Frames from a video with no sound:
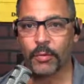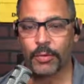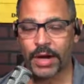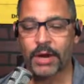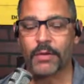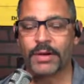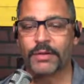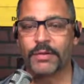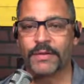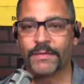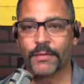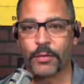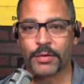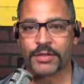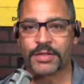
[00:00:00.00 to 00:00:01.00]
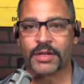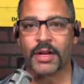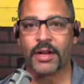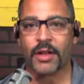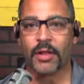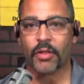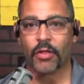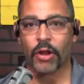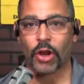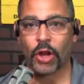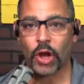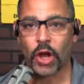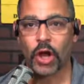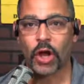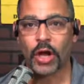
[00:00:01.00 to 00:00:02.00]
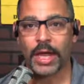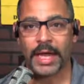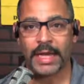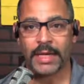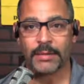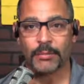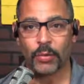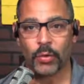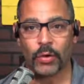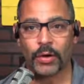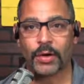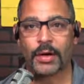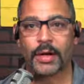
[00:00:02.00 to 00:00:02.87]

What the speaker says: We're not going to enforce the law anymore.